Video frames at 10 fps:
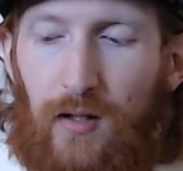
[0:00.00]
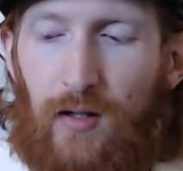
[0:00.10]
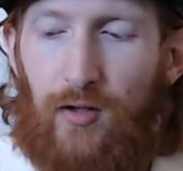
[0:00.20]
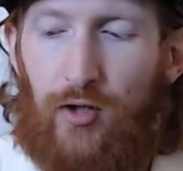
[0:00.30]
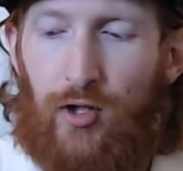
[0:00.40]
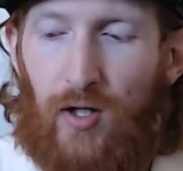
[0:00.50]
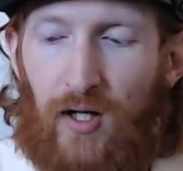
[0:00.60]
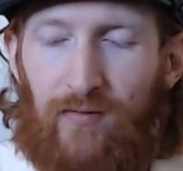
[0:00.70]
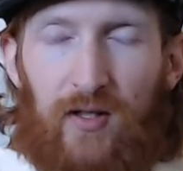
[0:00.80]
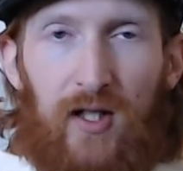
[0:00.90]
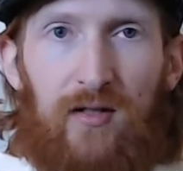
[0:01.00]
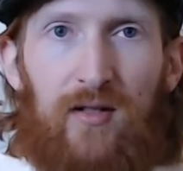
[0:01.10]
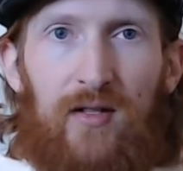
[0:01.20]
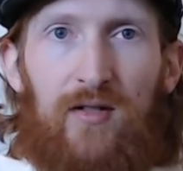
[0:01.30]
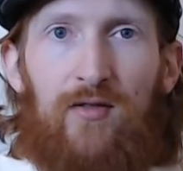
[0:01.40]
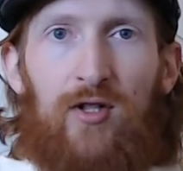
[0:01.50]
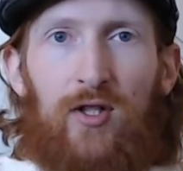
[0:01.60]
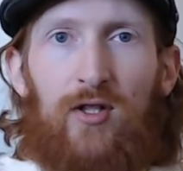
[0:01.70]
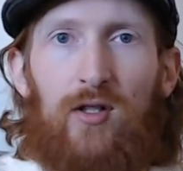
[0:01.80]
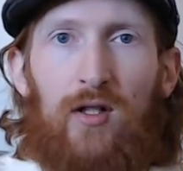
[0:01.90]
Should it ever get to this
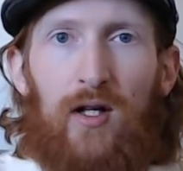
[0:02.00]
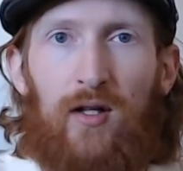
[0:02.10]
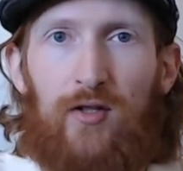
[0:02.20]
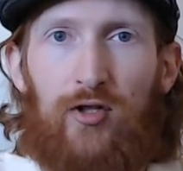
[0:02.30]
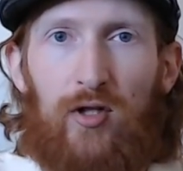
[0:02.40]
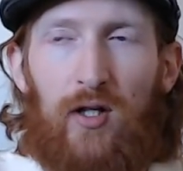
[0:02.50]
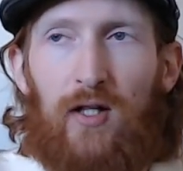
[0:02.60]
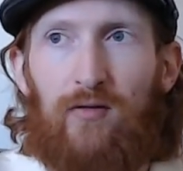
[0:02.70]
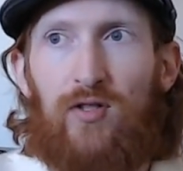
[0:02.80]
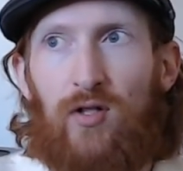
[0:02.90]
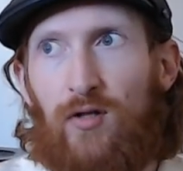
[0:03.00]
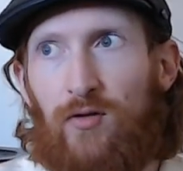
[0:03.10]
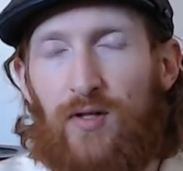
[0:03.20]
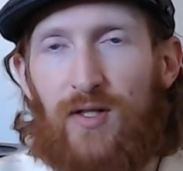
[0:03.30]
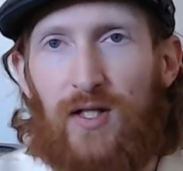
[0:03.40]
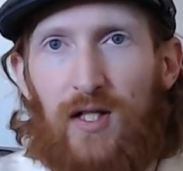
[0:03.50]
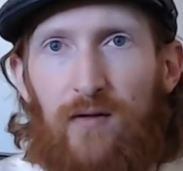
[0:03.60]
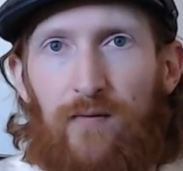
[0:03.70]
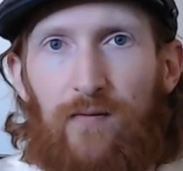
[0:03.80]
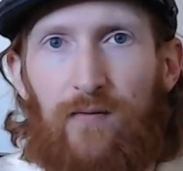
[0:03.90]
juncture, and should I ever start to
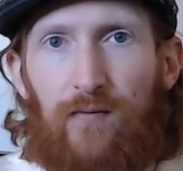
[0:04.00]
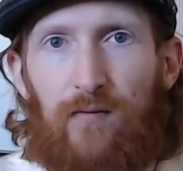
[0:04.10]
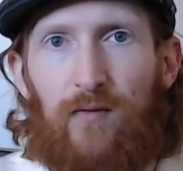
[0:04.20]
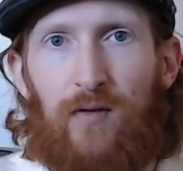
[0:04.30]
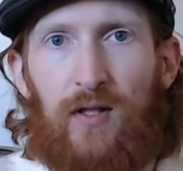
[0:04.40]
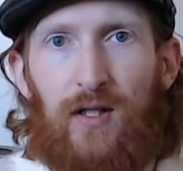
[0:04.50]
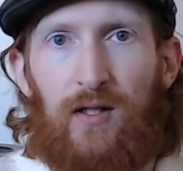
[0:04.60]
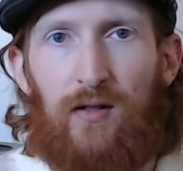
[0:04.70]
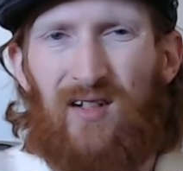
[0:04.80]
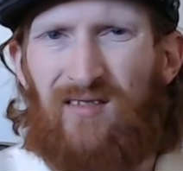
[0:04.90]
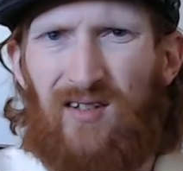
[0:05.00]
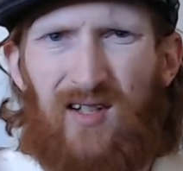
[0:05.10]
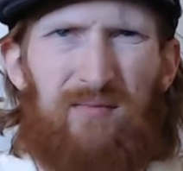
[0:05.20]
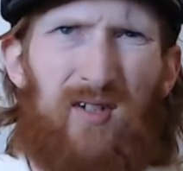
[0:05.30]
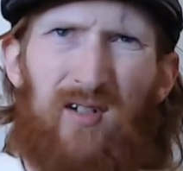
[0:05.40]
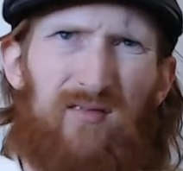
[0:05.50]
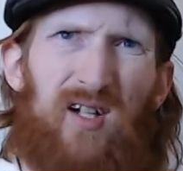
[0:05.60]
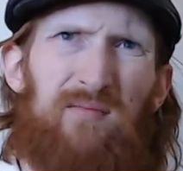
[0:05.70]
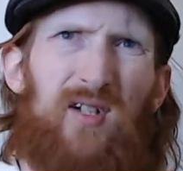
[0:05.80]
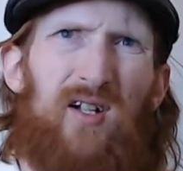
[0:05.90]
receive the... I'm
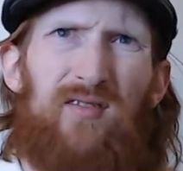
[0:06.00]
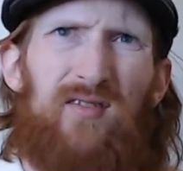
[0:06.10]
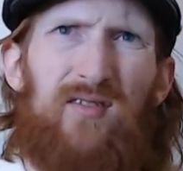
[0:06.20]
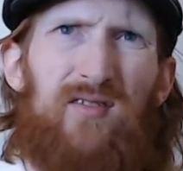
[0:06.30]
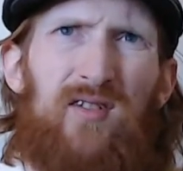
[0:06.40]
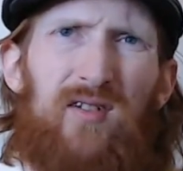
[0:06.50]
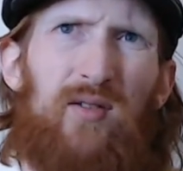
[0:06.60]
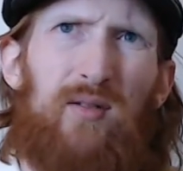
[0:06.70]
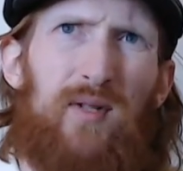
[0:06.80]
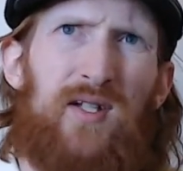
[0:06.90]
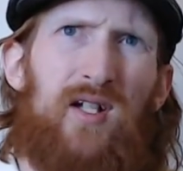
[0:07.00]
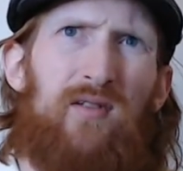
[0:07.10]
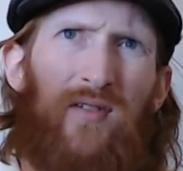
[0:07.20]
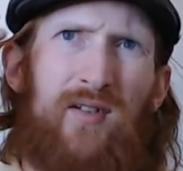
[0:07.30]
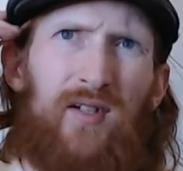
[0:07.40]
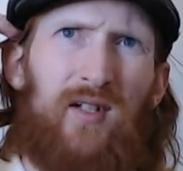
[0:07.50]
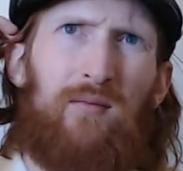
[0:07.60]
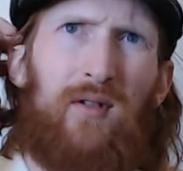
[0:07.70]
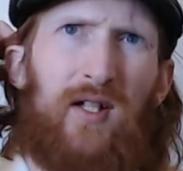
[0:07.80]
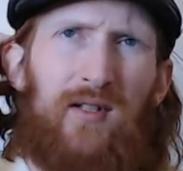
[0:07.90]
not deluding myself into thinking I'm
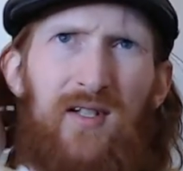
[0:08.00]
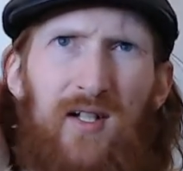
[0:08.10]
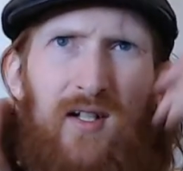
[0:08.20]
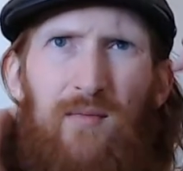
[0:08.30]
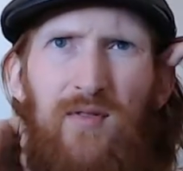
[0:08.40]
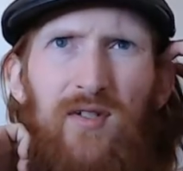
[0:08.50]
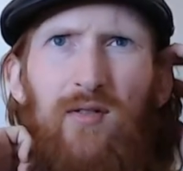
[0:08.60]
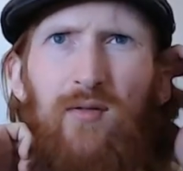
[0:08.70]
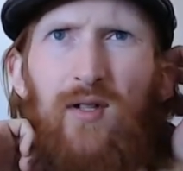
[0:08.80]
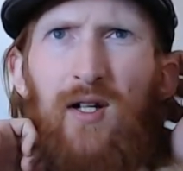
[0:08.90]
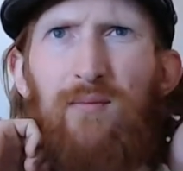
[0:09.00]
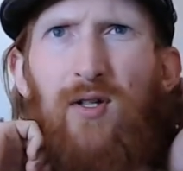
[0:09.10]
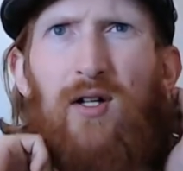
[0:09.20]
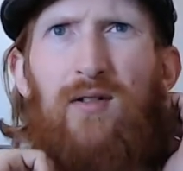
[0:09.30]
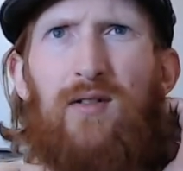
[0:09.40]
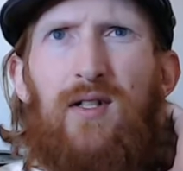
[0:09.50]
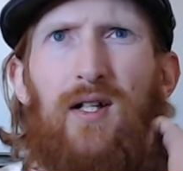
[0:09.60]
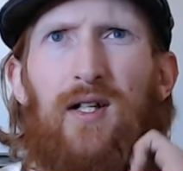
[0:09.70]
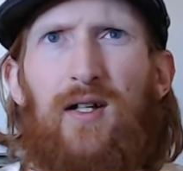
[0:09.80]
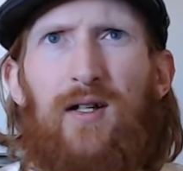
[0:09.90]
going to get these anytime soon. I'm not
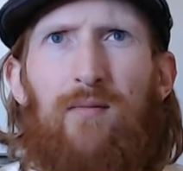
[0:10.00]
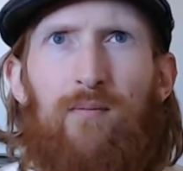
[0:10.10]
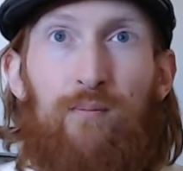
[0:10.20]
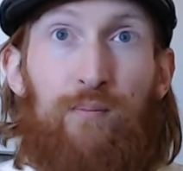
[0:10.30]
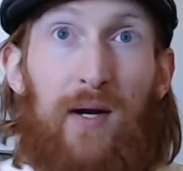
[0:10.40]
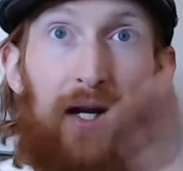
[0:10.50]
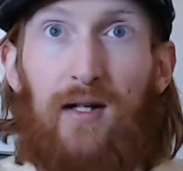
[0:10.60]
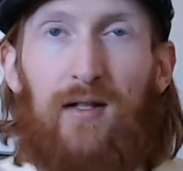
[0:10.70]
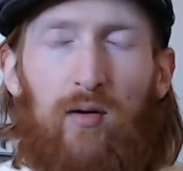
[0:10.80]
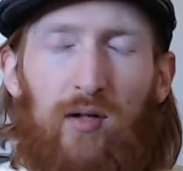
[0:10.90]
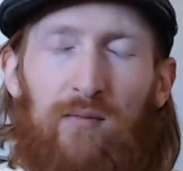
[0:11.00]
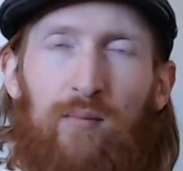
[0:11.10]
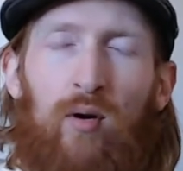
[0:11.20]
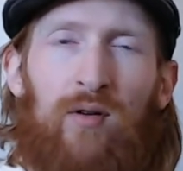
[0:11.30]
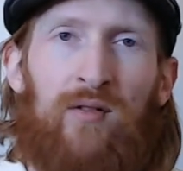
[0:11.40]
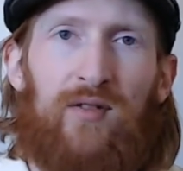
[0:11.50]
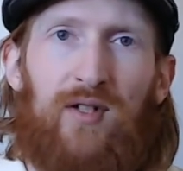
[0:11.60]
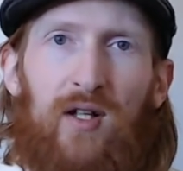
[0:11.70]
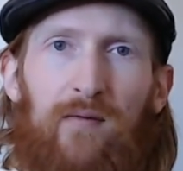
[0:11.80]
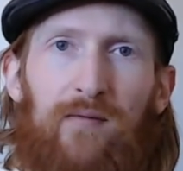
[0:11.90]
big or important
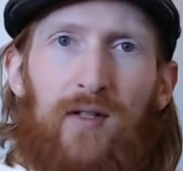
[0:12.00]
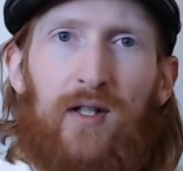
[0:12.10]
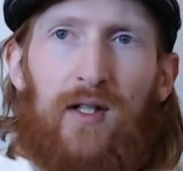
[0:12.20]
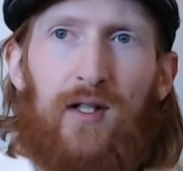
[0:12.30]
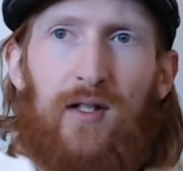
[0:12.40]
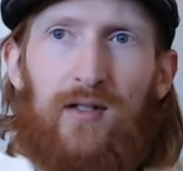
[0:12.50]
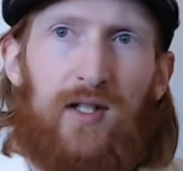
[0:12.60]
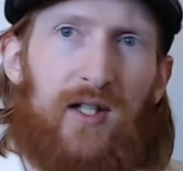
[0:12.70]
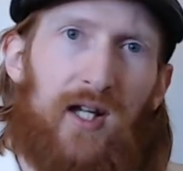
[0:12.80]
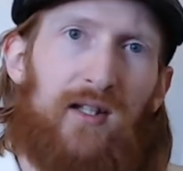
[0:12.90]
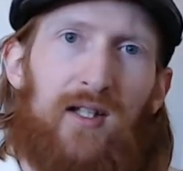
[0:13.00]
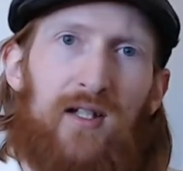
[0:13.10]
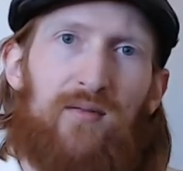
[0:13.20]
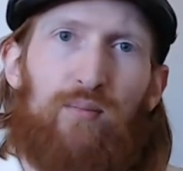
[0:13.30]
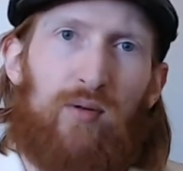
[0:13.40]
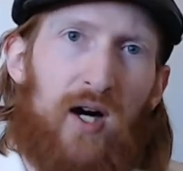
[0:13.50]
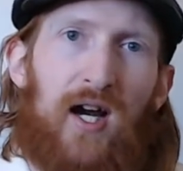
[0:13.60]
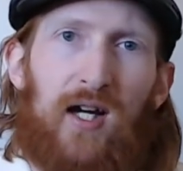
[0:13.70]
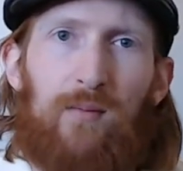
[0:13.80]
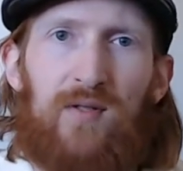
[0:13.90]
enough to get these
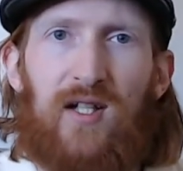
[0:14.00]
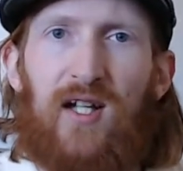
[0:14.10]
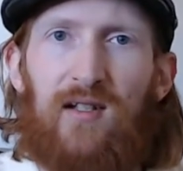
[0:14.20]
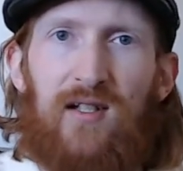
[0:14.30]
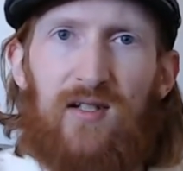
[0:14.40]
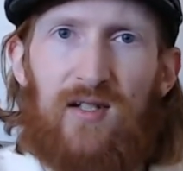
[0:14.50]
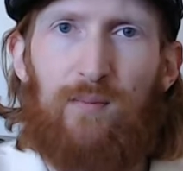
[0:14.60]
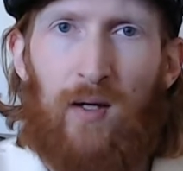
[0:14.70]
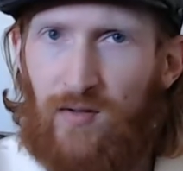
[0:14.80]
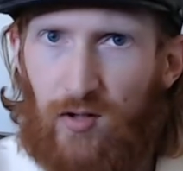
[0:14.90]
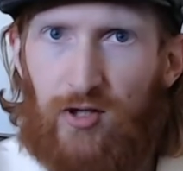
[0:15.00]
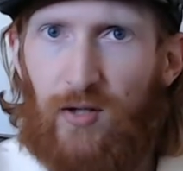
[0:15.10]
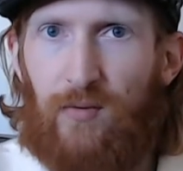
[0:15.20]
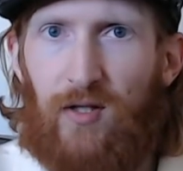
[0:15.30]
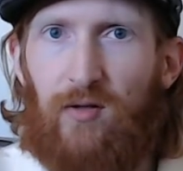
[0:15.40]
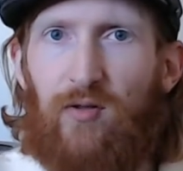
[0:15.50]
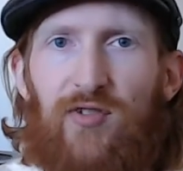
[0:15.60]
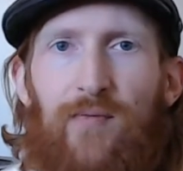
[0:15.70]
bribes, to get these sponsorship deals.